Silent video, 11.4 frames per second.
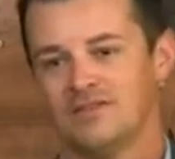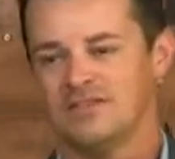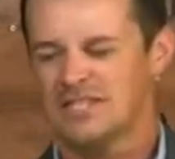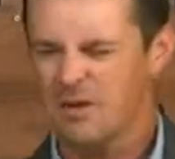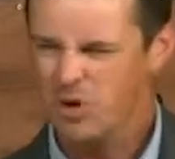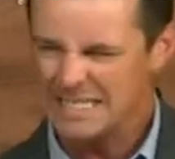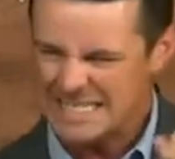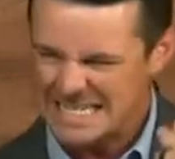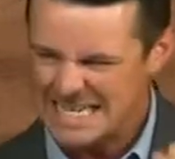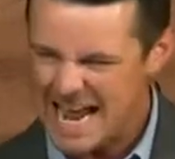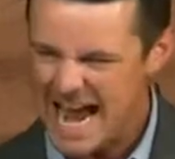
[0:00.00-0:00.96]
Someone's
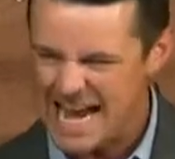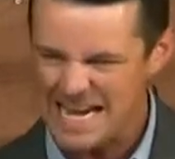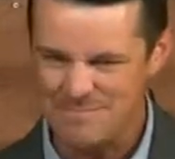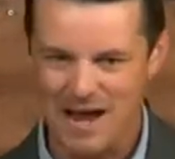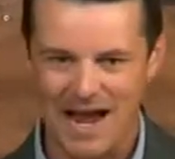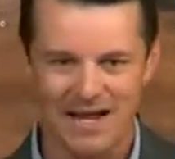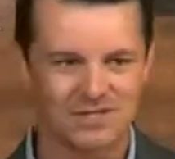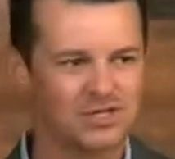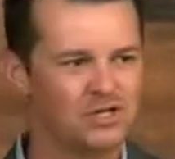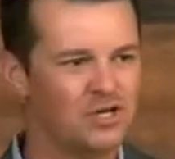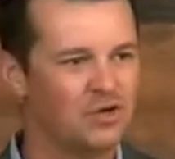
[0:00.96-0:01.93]
name has
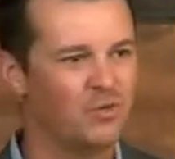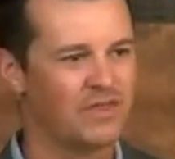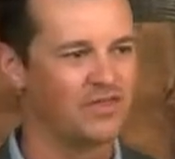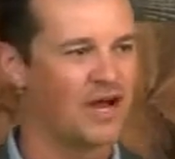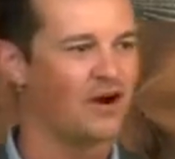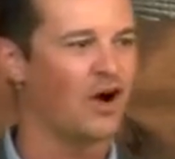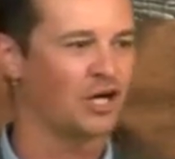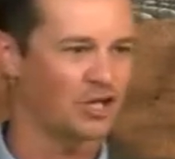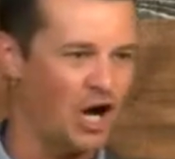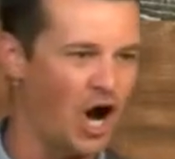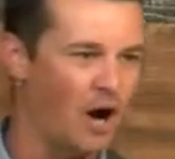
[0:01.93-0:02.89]
to do with their
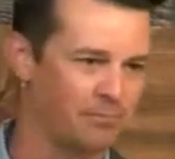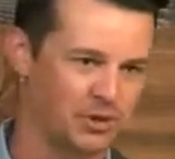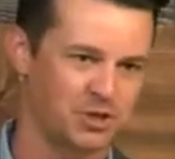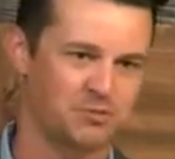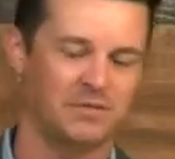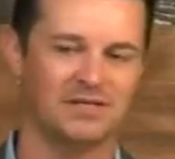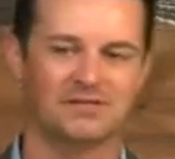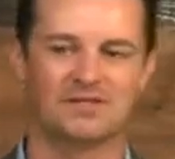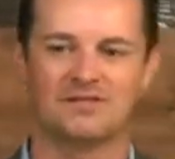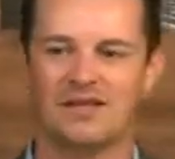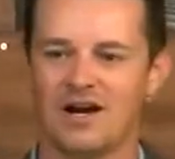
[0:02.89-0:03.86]
accomplishments,
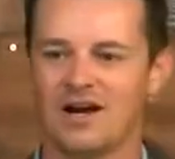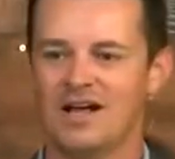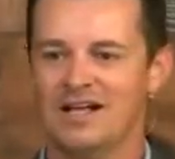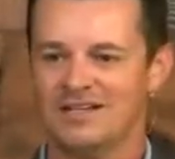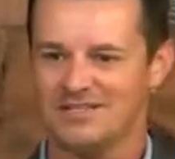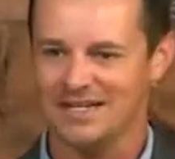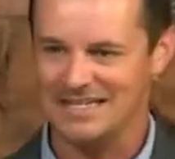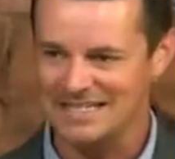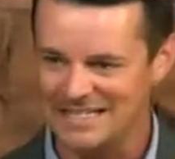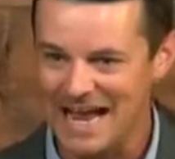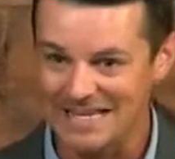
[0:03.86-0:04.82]
their
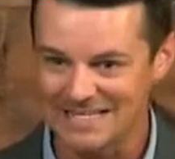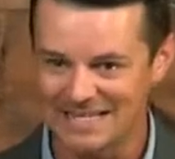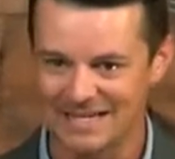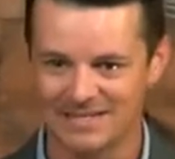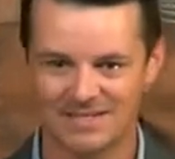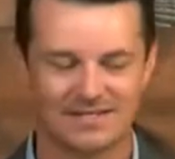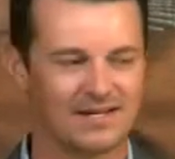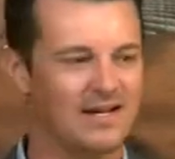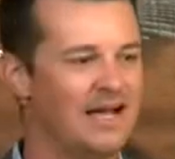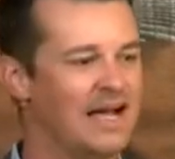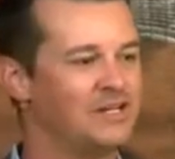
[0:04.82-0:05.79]
successes,
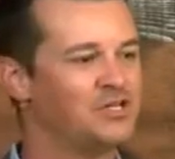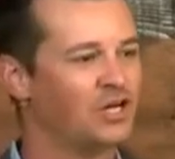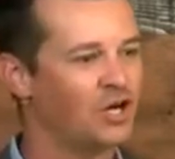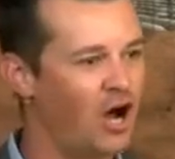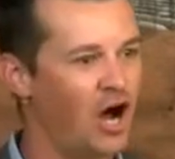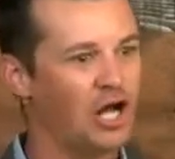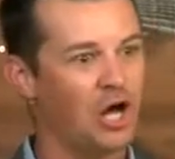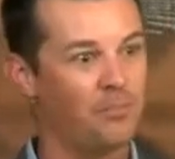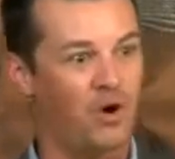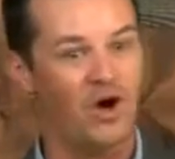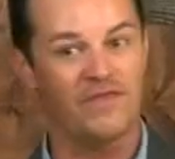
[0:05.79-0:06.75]
and to call
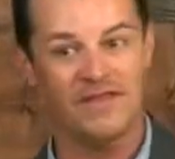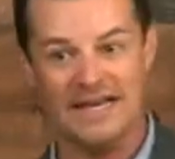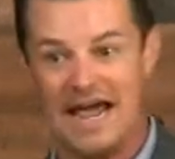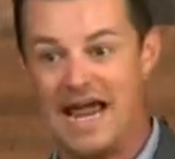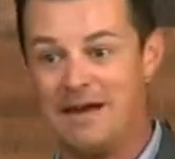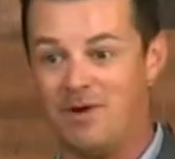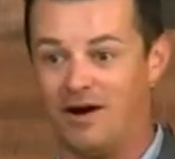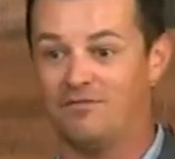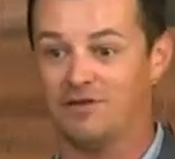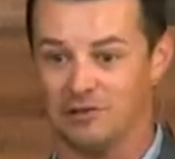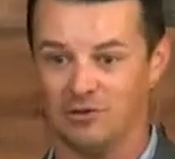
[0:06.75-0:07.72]
upon the name
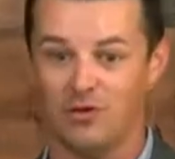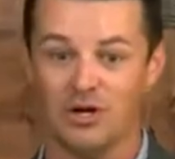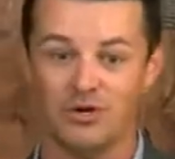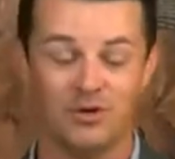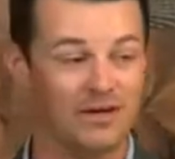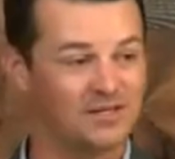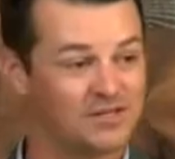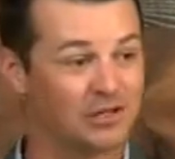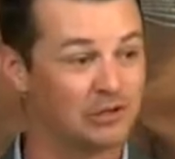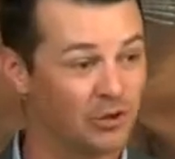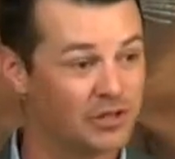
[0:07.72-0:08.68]
of the Lord, who is
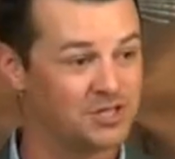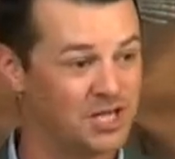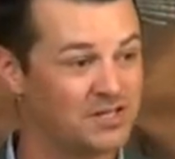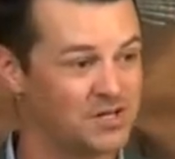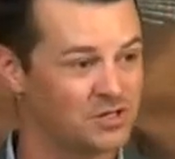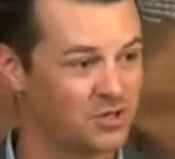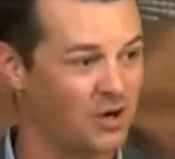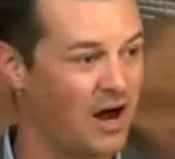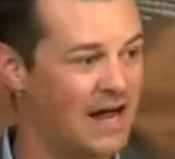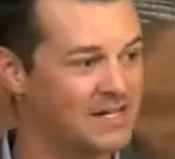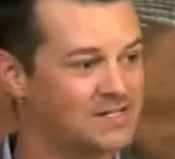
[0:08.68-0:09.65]
the Lord Jesus
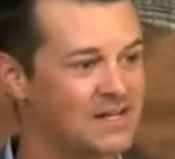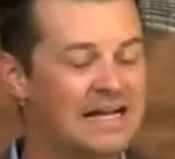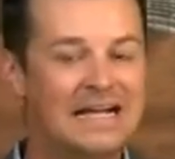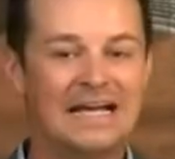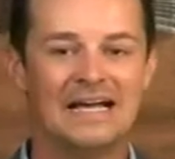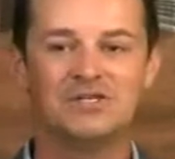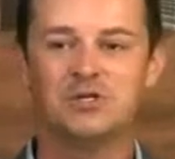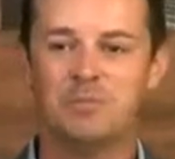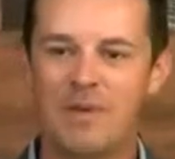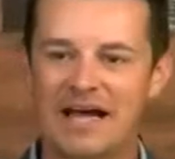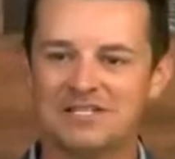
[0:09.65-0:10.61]
Christ, is to
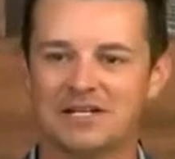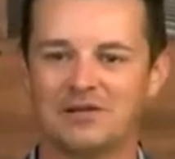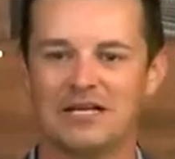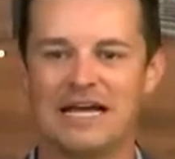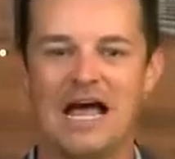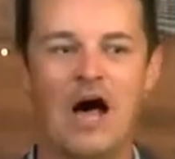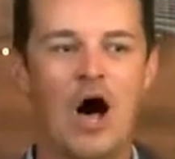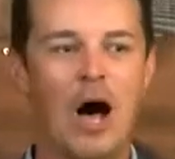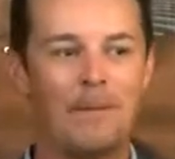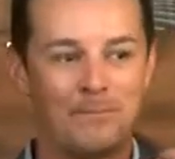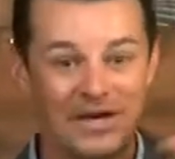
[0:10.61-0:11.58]
basically
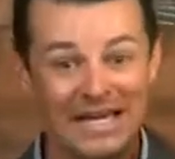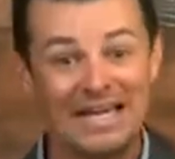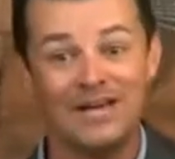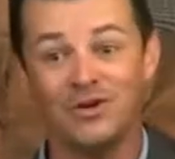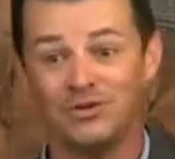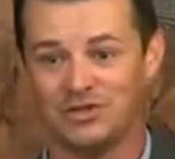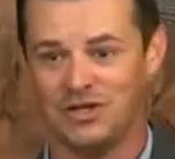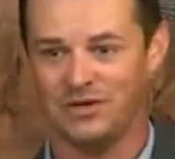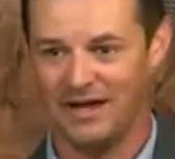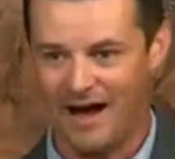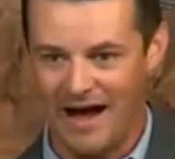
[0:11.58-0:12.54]
appeal to
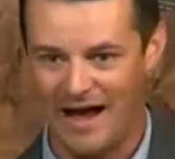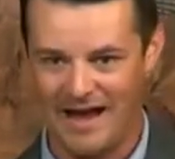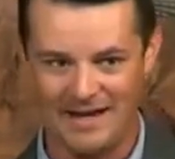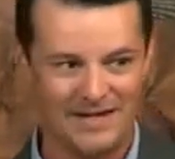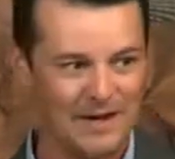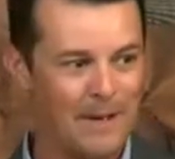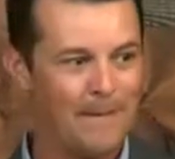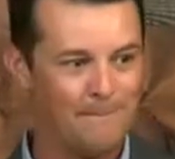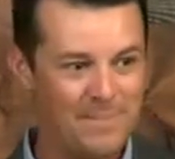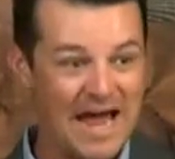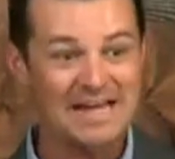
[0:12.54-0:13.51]
God
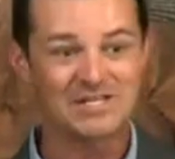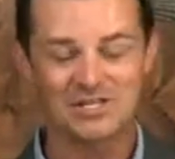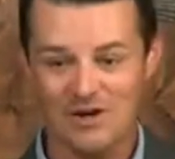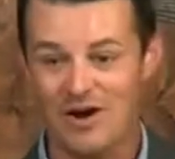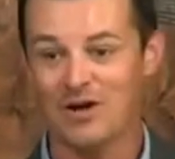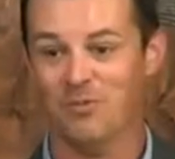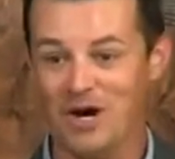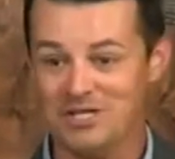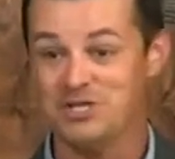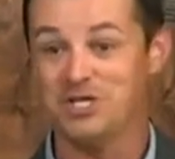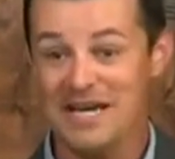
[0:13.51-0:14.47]
based on
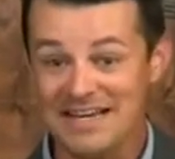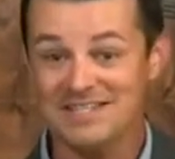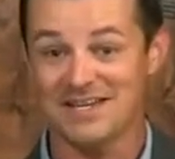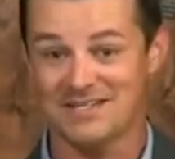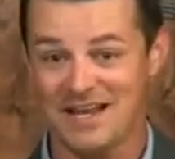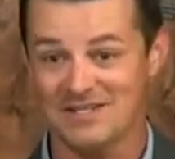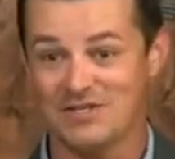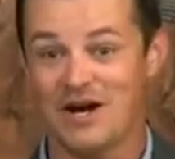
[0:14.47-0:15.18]
what Jesus has